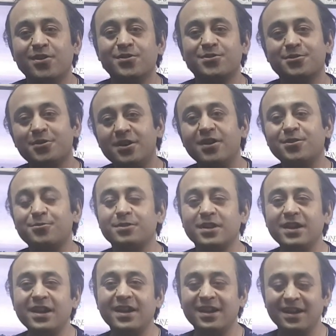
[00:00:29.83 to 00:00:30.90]
So here
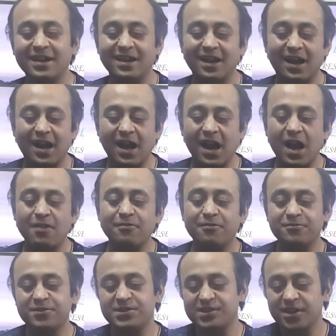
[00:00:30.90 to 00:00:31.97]
today, I have
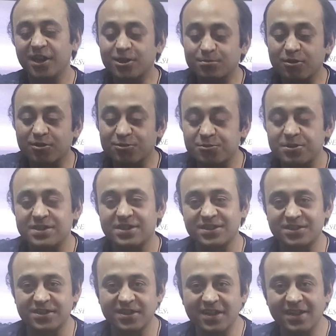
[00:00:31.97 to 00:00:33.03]
this Xbox
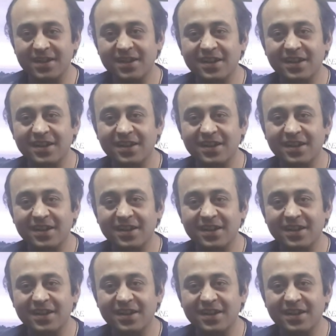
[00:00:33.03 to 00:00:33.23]
360,